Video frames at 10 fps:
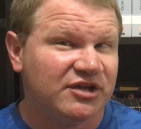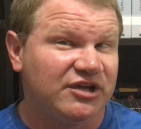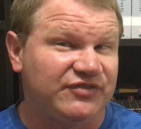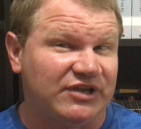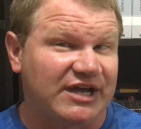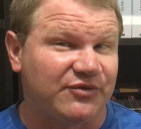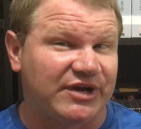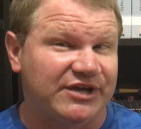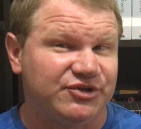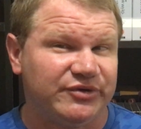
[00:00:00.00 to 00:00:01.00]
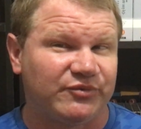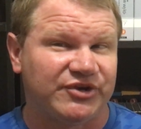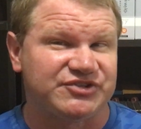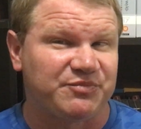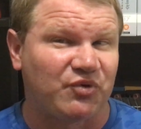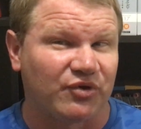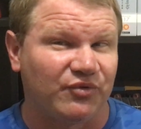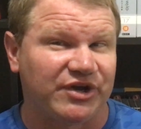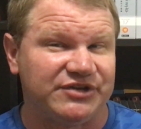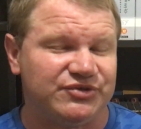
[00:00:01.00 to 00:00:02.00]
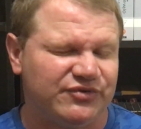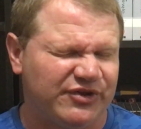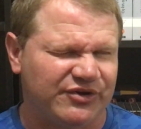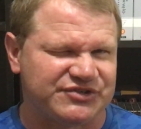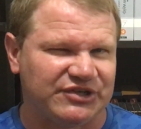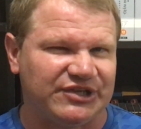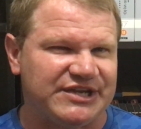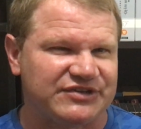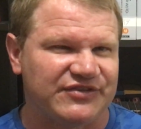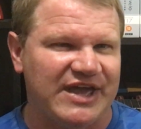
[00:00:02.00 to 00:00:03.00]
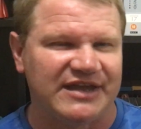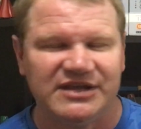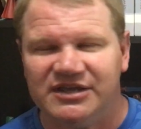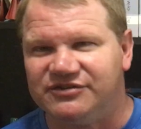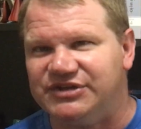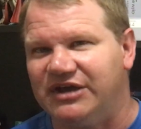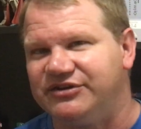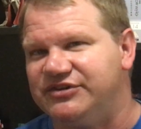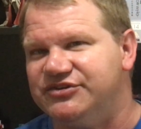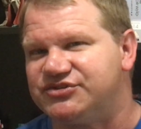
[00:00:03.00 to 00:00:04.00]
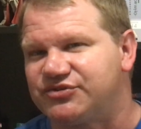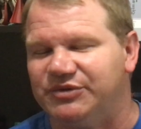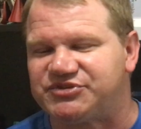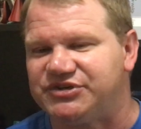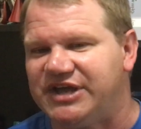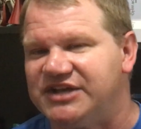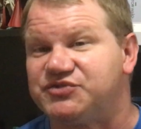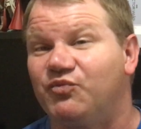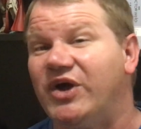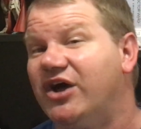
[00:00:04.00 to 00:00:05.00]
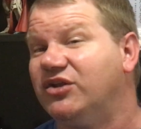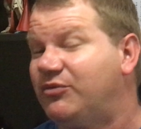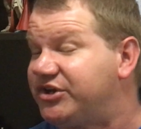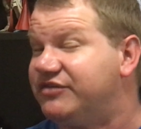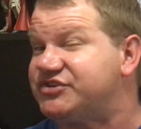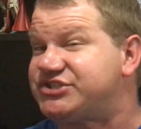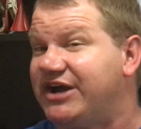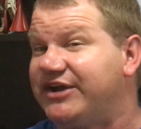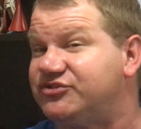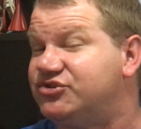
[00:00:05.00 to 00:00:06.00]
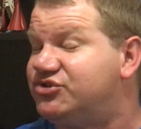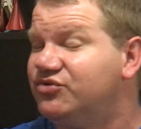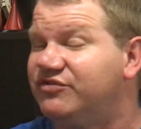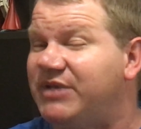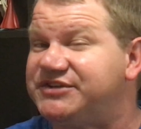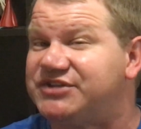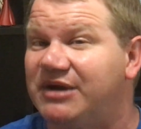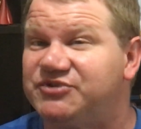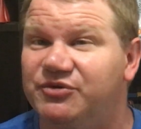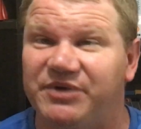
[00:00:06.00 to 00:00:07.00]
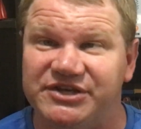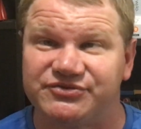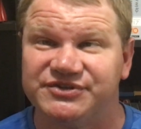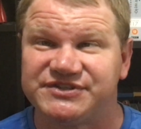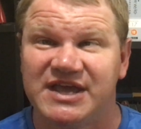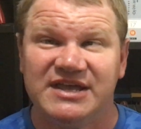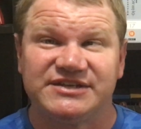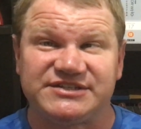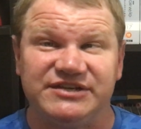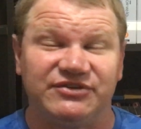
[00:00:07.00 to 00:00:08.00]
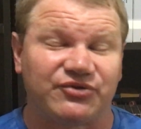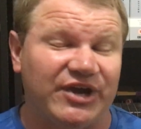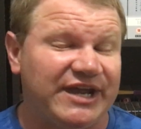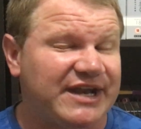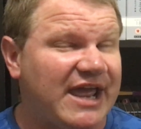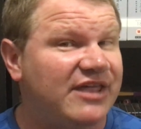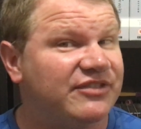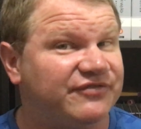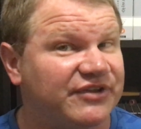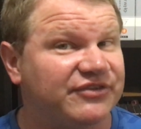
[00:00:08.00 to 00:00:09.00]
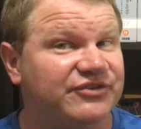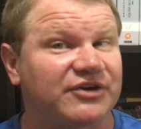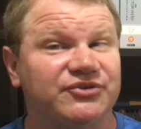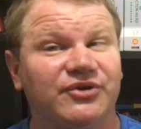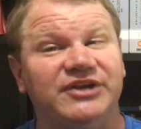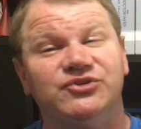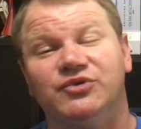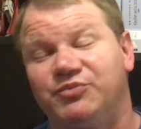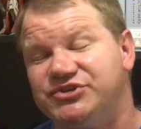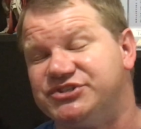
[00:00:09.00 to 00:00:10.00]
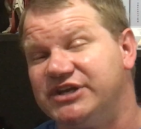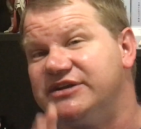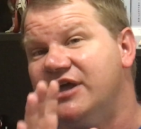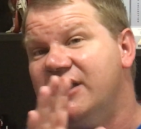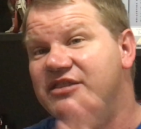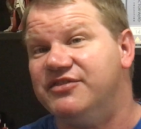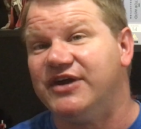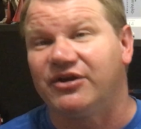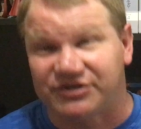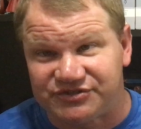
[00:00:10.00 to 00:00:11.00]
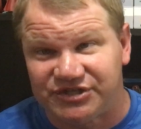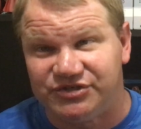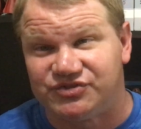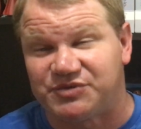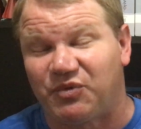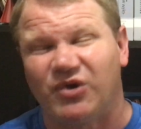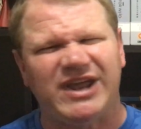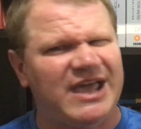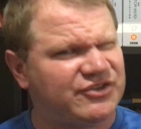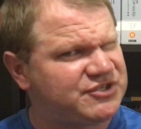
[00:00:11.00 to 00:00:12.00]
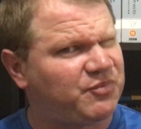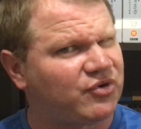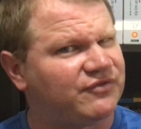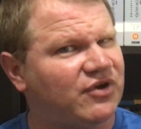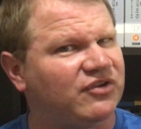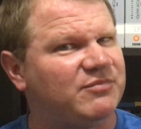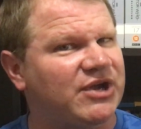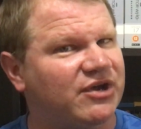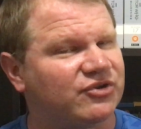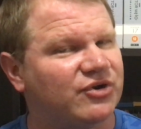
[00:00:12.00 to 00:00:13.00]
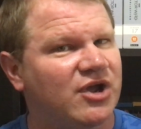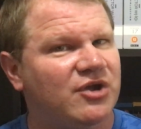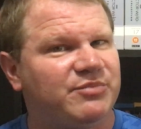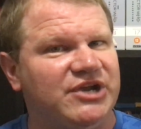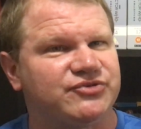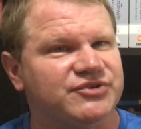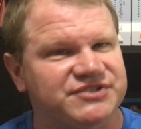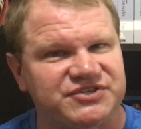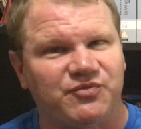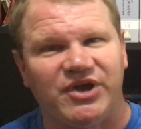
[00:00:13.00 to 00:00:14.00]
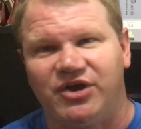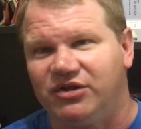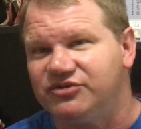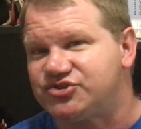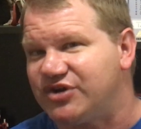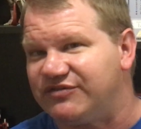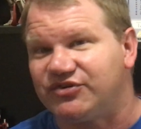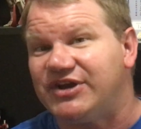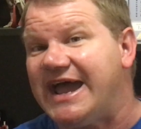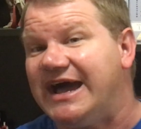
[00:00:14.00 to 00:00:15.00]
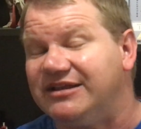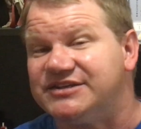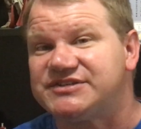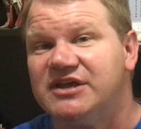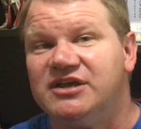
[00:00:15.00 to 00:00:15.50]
If you like what I do and want to support what I do, there is a link to that down in the description as well. I want to give a shout out to two of my top tier patrons, Stephen Crane and the Fifth Doctor. I do appreciate their continued support and the support of all of my other patrons as well Trevor, Alice,